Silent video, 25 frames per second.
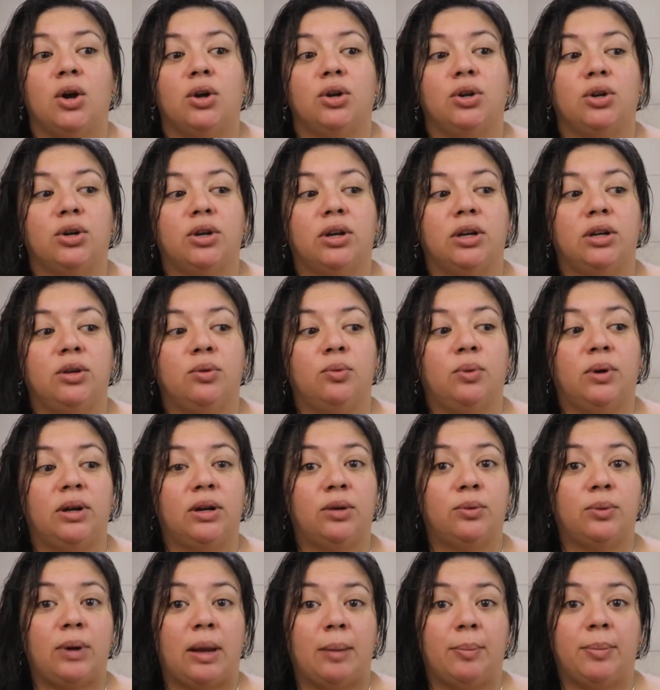You're going to
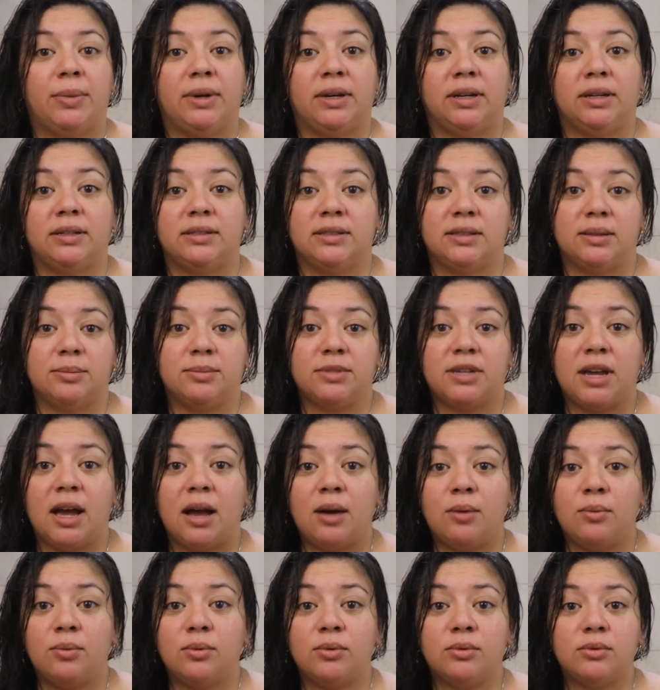want to wrap it in some
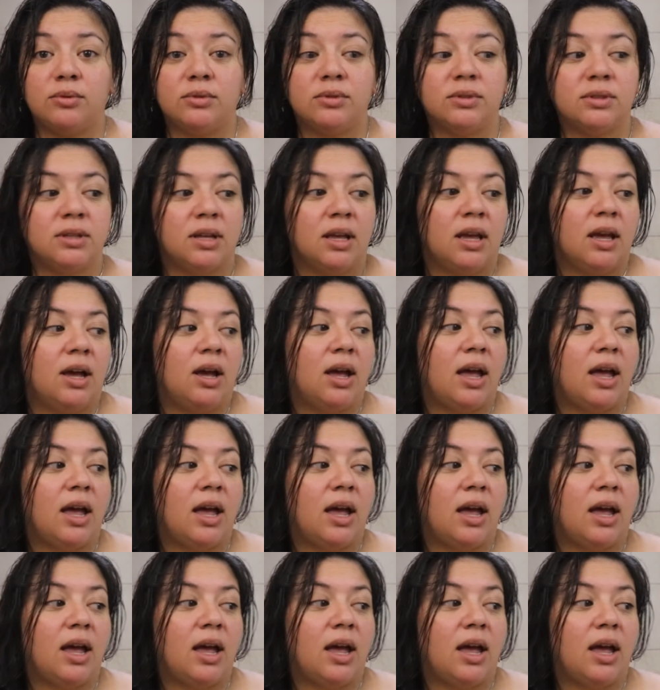towels